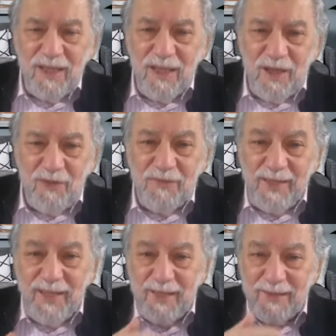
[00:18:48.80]
of
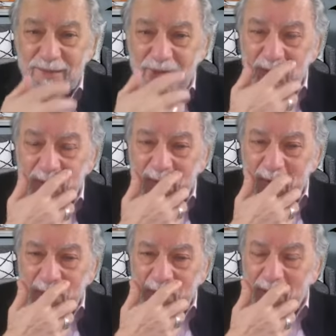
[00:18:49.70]
that.
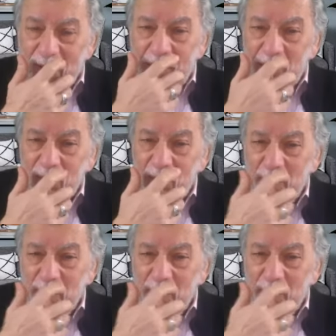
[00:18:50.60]
Now,